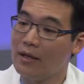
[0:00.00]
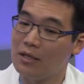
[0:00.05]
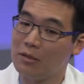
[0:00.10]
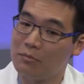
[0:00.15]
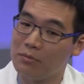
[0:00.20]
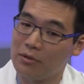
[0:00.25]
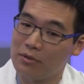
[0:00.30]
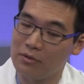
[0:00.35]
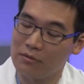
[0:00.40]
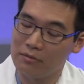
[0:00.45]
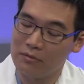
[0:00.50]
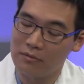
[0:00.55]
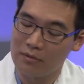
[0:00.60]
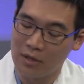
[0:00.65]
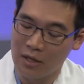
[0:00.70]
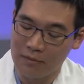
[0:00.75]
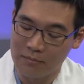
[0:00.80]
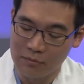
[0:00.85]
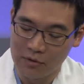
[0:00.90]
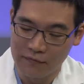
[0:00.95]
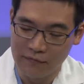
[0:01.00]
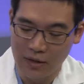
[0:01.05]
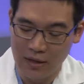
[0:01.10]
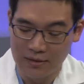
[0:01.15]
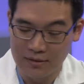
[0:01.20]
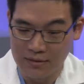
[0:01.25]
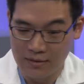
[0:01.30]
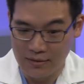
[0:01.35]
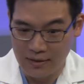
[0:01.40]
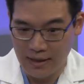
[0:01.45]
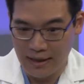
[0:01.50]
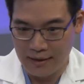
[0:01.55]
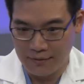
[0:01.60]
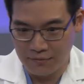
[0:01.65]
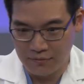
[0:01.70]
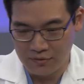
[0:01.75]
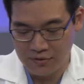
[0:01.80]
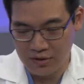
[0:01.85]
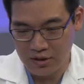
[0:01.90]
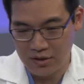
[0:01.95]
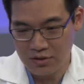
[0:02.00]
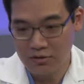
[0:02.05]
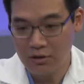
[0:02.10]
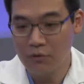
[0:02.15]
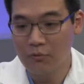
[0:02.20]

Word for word: and then pro, uh, move on to the catheterization